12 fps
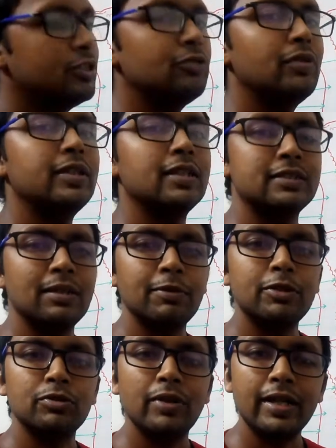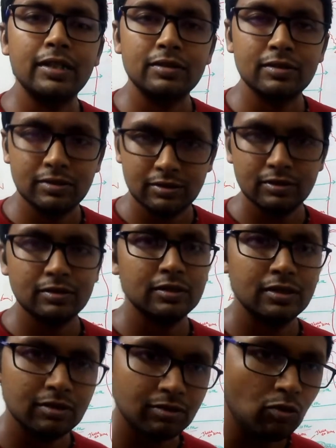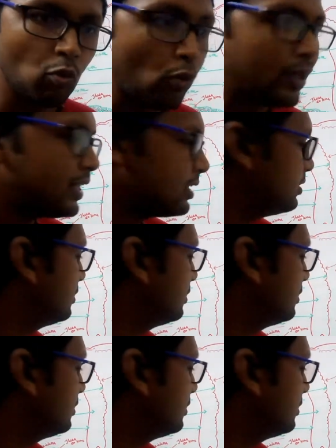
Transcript: during the 7th to 8th week,